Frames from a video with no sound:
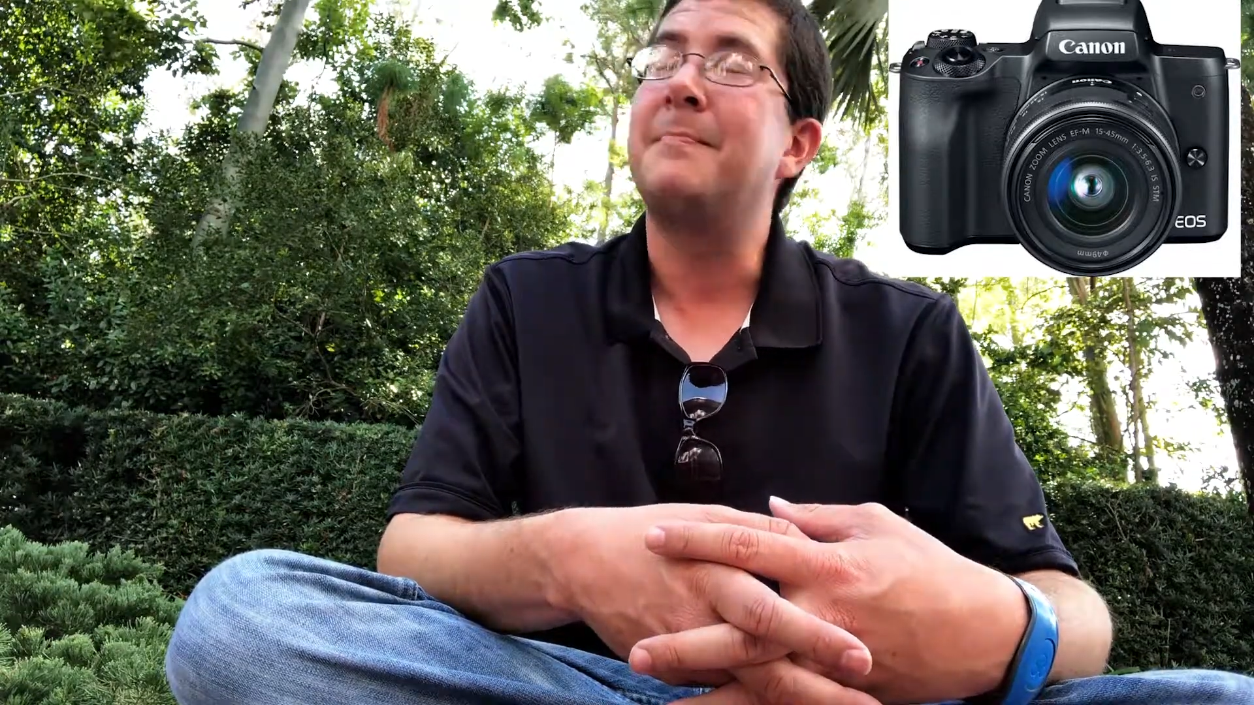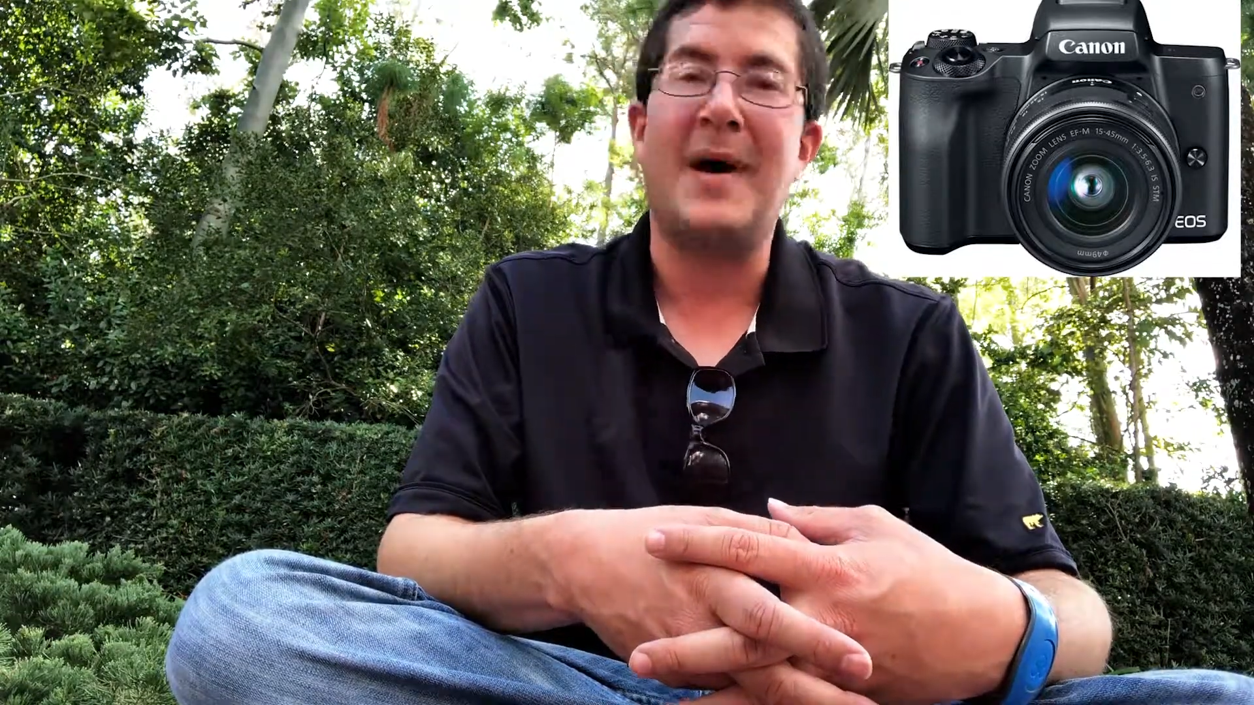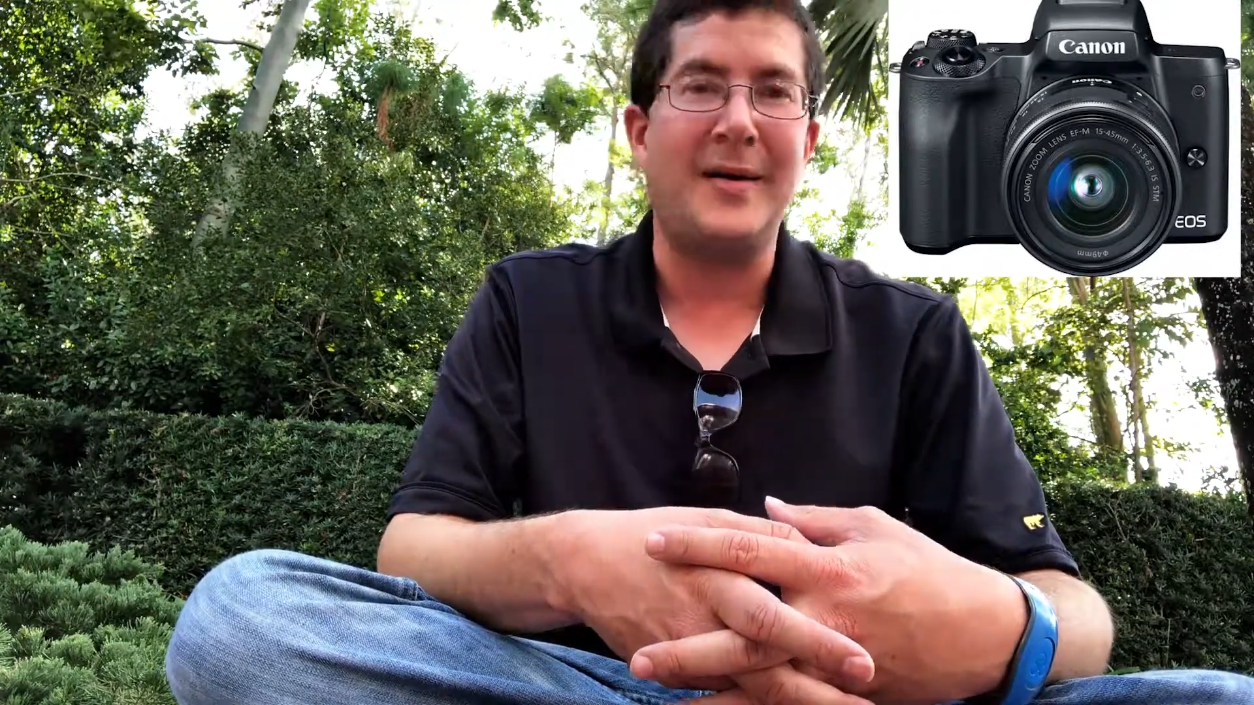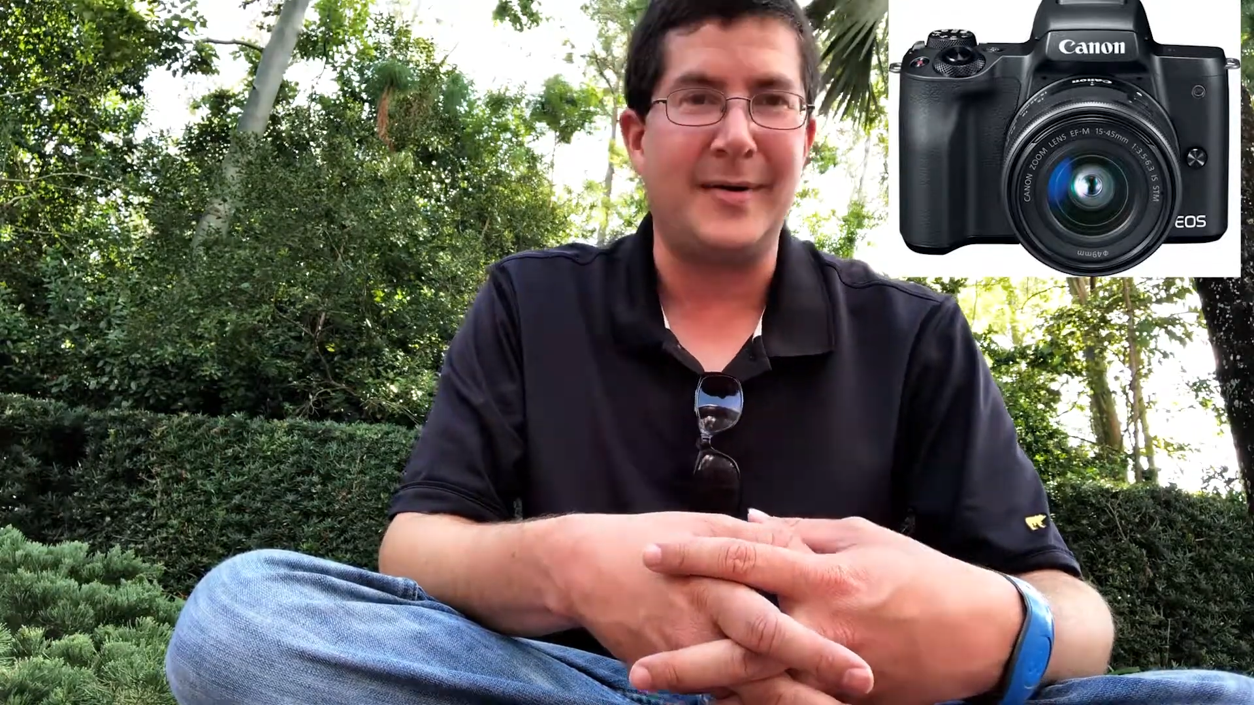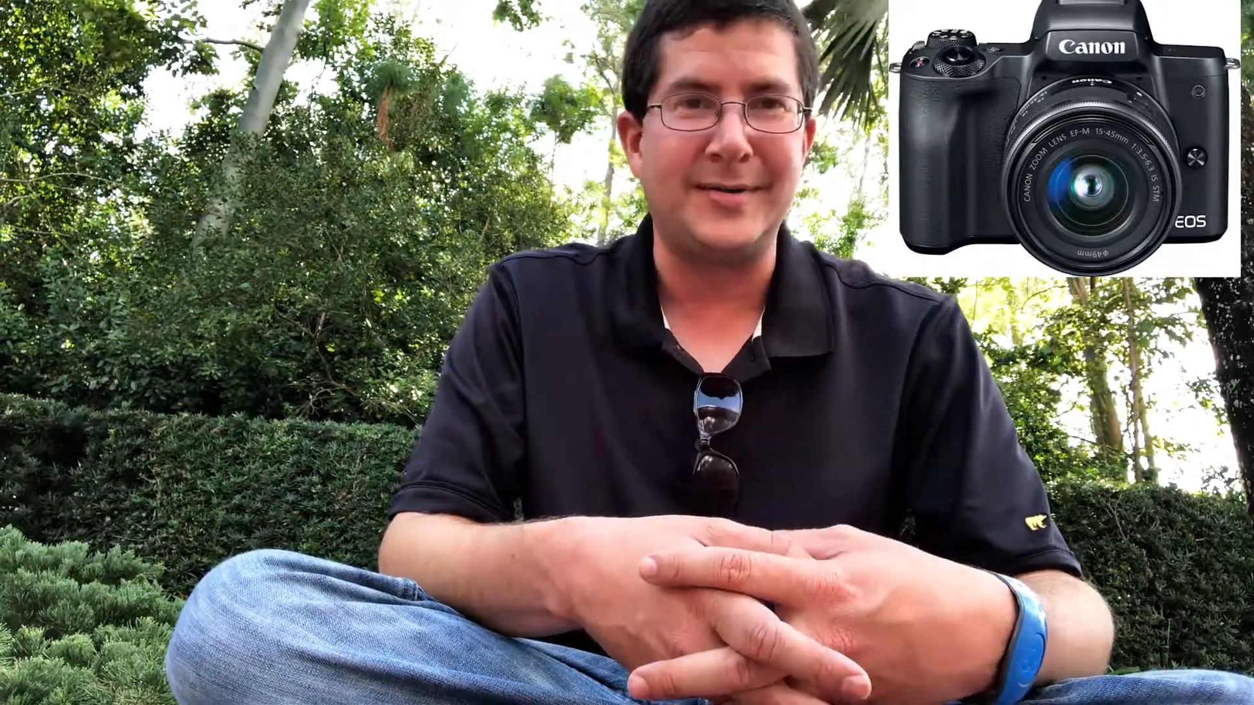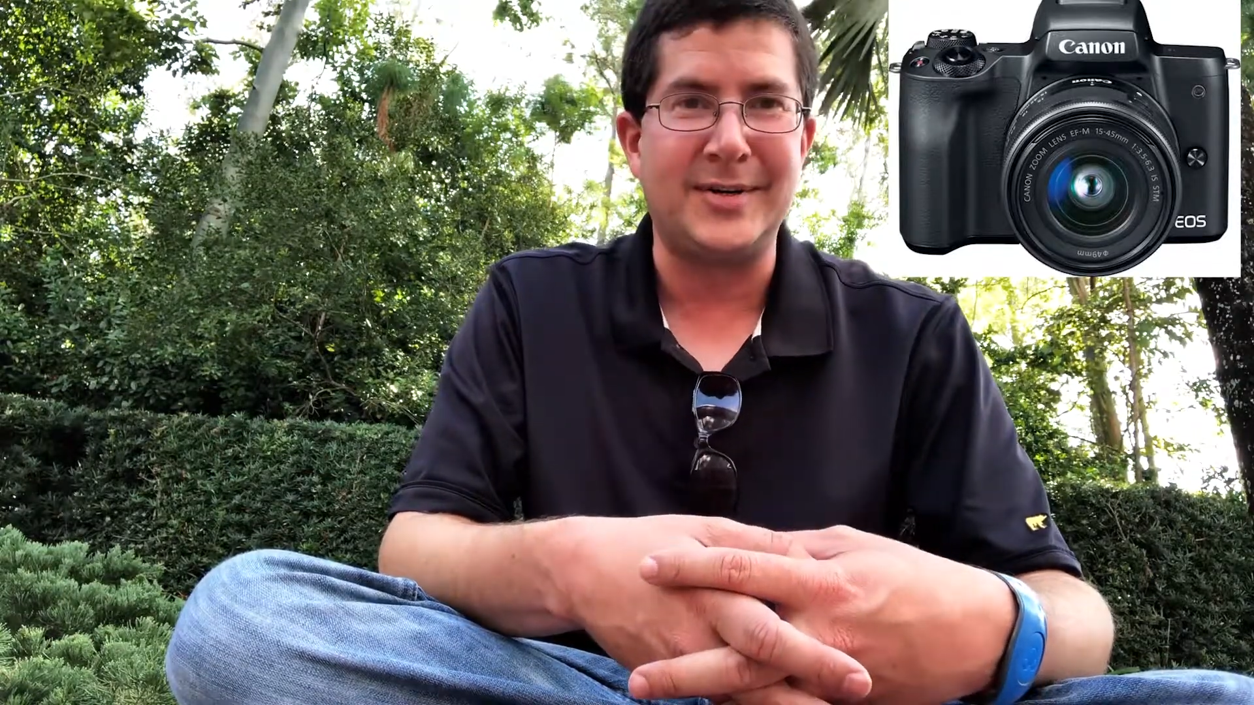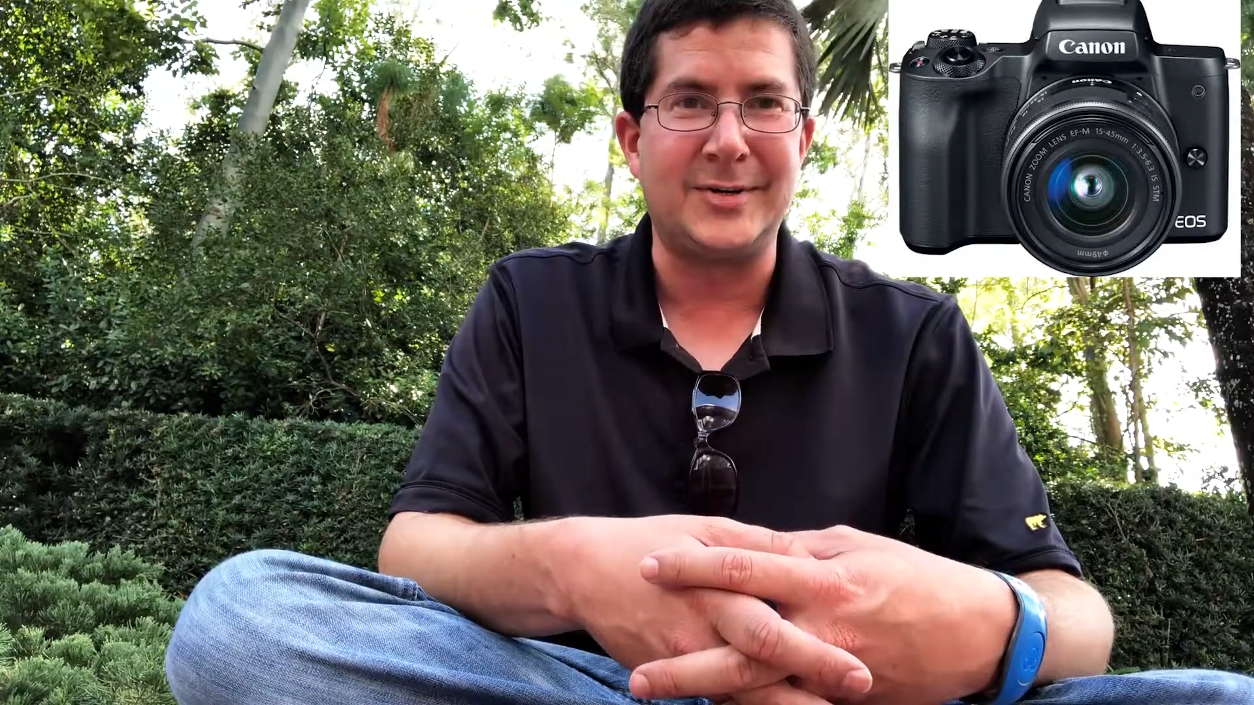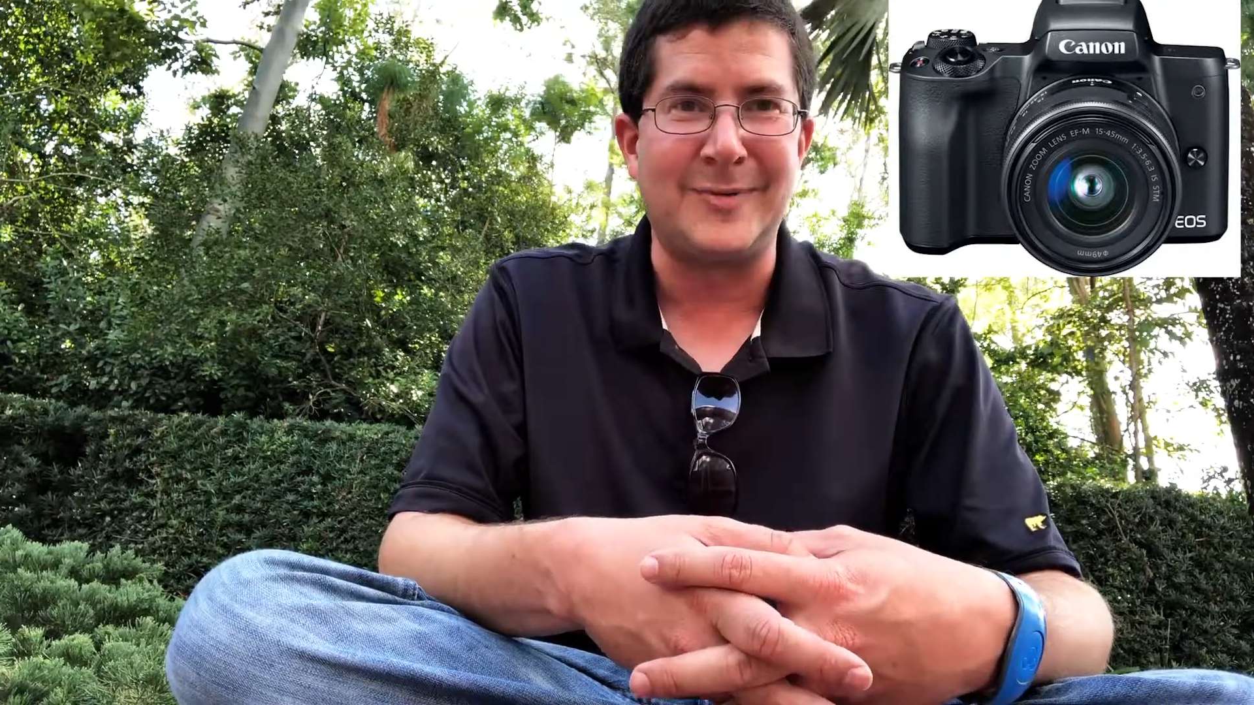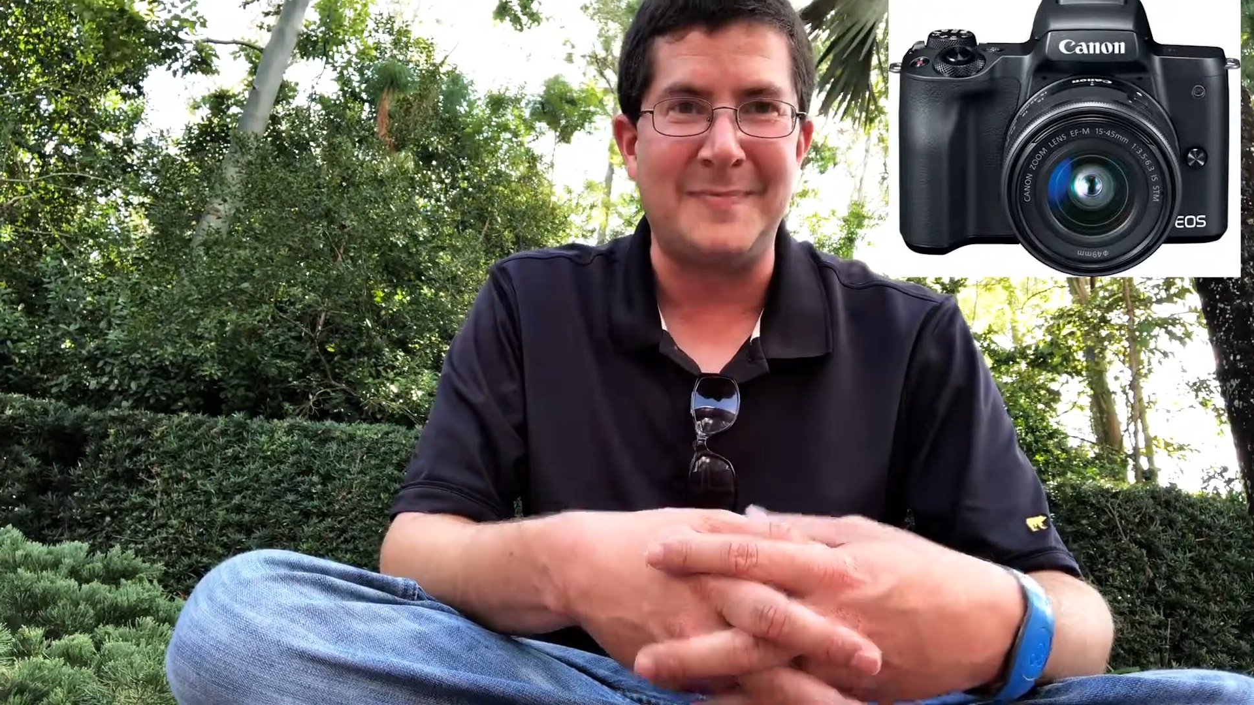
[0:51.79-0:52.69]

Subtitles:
Monorail just